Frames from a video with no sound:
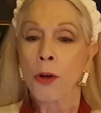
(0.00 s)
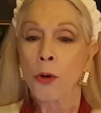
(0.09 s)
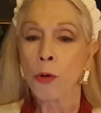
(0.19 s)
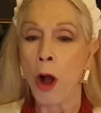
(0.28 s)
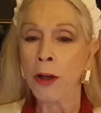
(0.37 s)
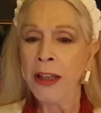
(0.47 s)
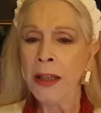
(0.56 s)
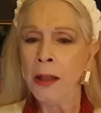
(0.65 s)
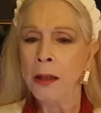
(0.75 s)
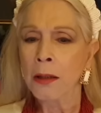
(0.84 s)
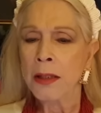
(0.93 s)

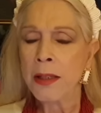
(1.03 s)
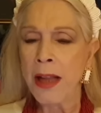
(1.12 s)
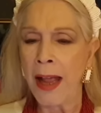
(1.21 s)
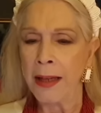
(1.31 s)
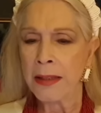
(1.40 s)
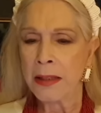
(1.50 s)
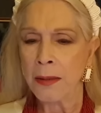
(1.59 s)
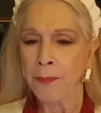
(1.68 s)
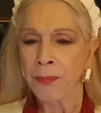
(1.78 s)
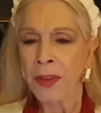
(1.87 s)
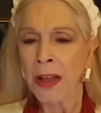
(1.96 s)
Ronnie says,
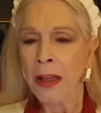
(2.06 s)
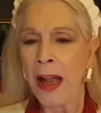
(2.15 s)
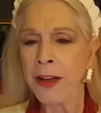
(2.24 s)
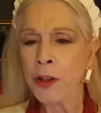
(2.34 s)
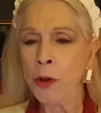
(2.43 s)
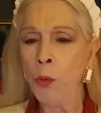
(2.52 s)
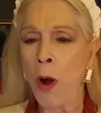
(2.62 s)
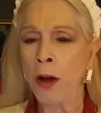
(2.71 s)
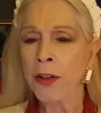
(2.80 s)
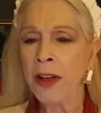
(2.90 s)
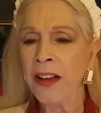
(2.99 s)
I do
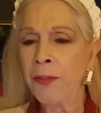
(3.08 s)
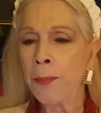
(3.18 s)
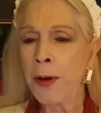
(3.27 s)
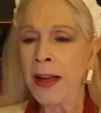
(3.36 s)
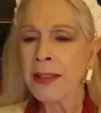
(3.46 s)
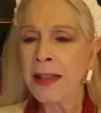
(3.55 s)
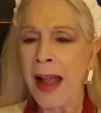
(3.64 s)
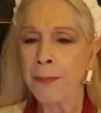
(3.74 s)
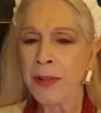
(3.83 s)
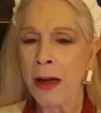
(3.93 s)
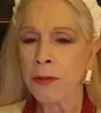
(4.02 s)
wonder if the press
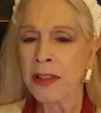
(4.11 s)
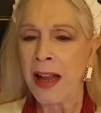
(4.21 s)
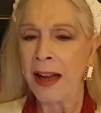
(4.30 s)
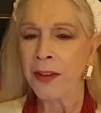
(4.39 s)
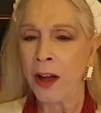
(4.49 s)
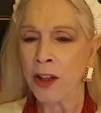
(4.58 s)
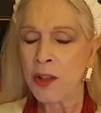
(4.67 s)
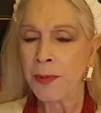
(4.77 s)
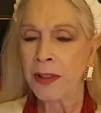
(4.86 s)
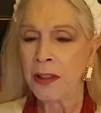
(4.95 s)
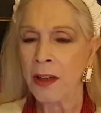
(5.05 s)
camped outside the
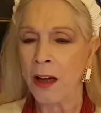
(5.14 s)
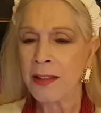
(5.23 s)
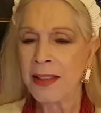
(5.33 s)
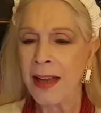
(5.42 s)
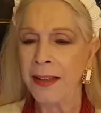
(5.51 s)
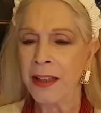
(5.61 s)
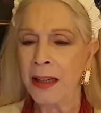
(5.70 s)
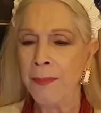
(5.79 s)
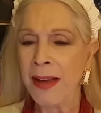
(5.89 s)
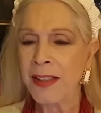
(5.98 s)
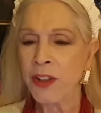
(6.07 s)
hospital are sending
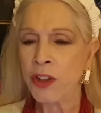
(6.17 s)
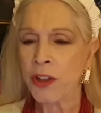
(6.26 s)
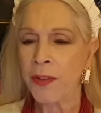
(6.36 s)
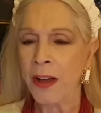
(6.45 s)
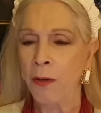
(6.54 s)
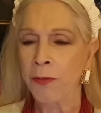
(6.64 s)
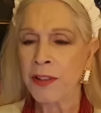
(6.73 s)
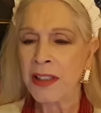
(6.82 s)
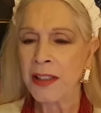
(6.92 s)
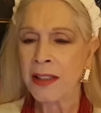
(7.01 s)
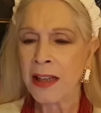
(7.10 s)
a message to the
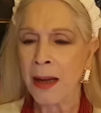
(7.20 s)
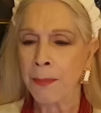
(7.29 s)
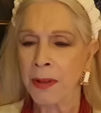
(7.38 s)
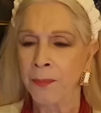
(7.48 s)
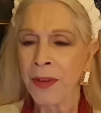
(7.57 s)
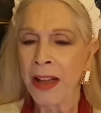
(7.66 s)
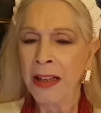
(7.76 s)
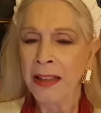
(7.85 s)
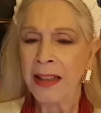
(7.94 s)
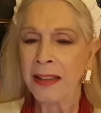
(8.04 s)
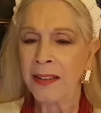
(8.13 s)
overseas couple
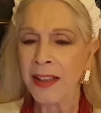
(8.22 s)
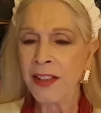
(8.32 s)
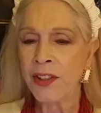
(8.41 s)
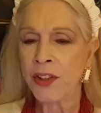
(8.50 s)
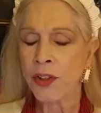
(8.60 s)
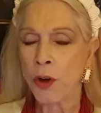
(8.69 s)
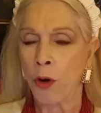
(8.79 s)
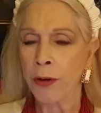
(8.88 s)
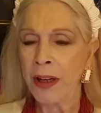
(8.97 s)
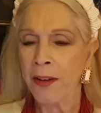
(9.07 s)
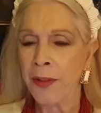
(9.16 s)
that this
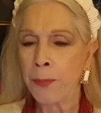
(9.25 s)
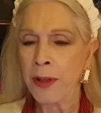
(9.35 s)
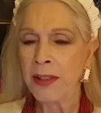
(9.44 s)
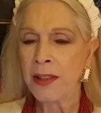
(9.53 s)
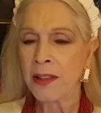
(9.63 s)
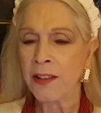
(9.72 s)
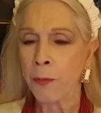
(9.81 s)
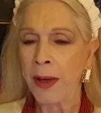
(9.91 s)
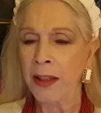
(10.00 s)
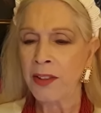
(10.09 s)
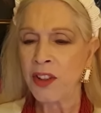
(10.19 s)
story of the Princess of
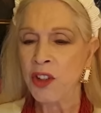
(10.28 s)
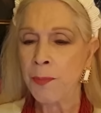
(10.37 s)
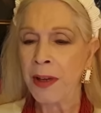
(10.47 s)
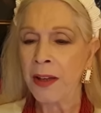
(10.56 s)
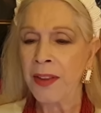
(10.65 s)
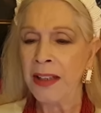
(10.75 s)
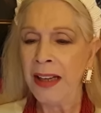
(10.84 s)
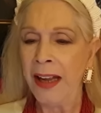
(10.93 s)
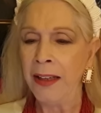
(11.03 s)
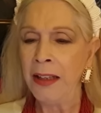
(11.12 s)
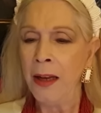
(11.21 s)
Wales is bigger than
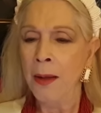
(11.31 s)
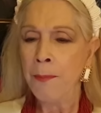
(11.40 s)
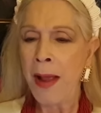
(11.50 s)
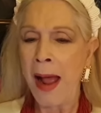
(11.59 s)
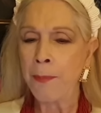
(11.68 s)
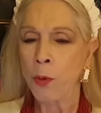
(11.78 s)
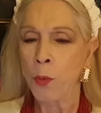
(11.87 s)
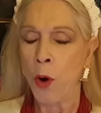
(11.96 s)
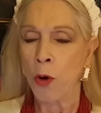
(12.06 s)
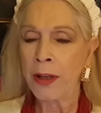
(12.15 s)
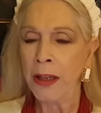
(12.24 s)
any pap
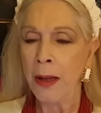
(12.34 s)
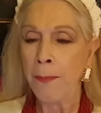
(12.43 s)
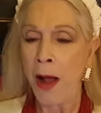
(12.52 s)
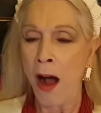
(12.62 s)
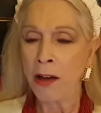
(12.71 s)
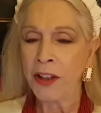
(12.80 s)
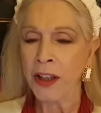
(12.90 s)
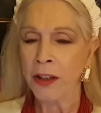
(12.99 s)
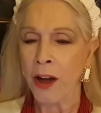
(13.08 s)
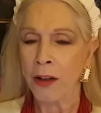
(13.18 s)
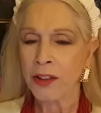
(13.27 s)
walk in a
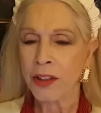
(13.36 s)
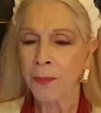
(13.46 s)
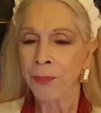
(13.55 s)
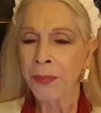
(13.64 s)
parking lot.